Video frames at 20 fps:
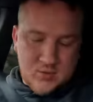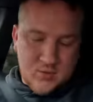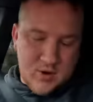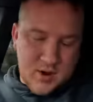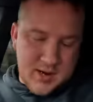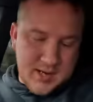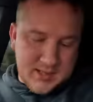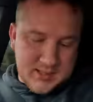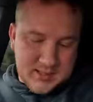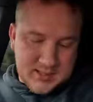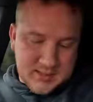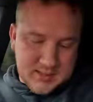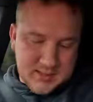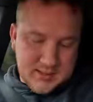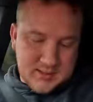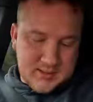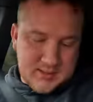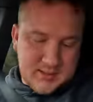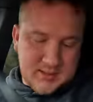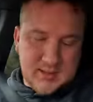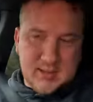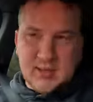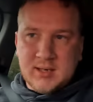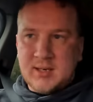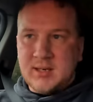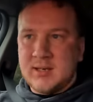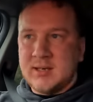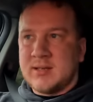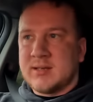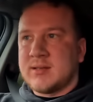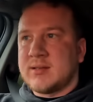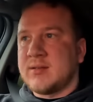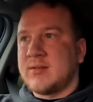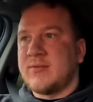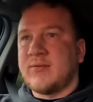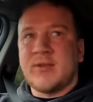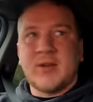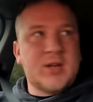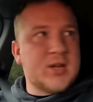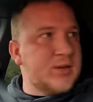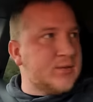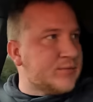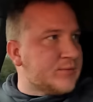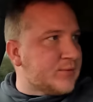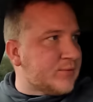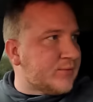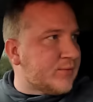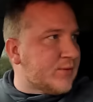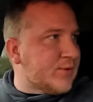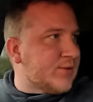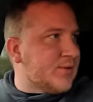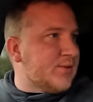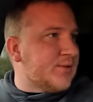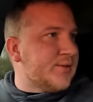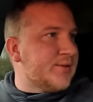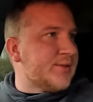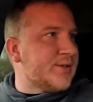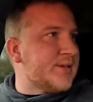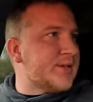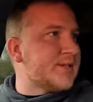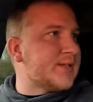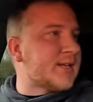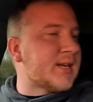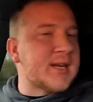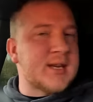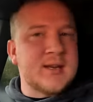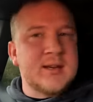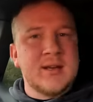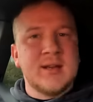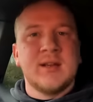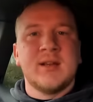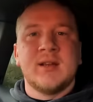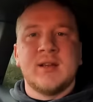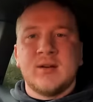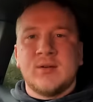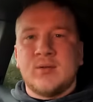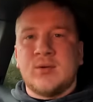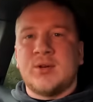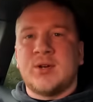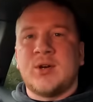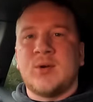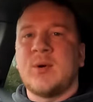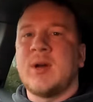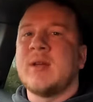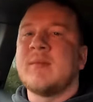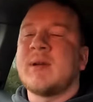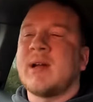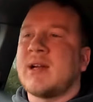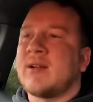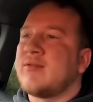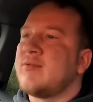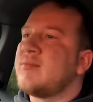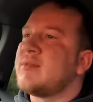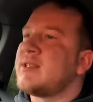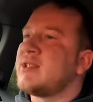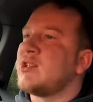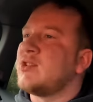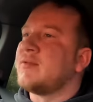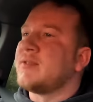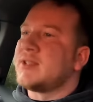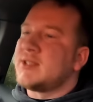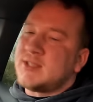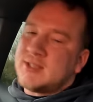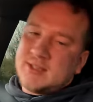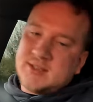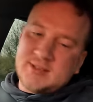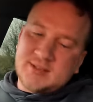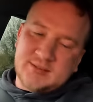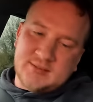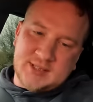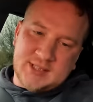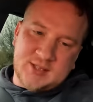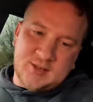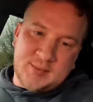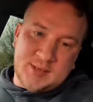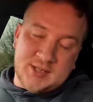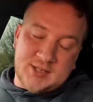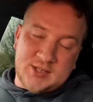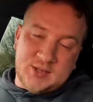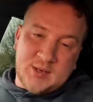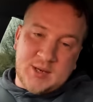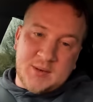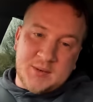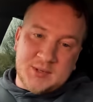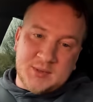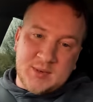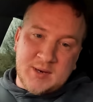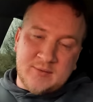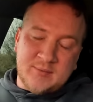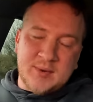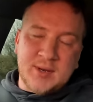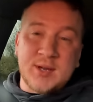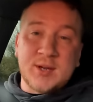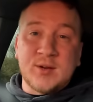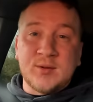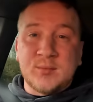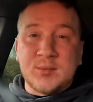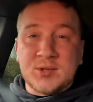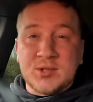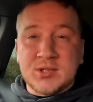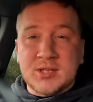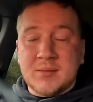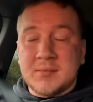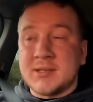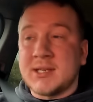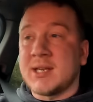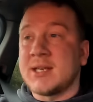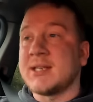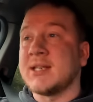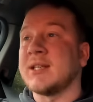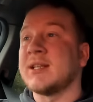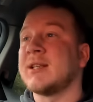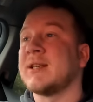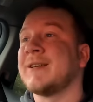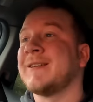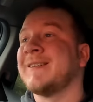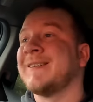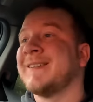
Right, it is 4:05 on Thursday. We're on our way back from Silverstone. We're still about 2 hours away from home, which is upsetting.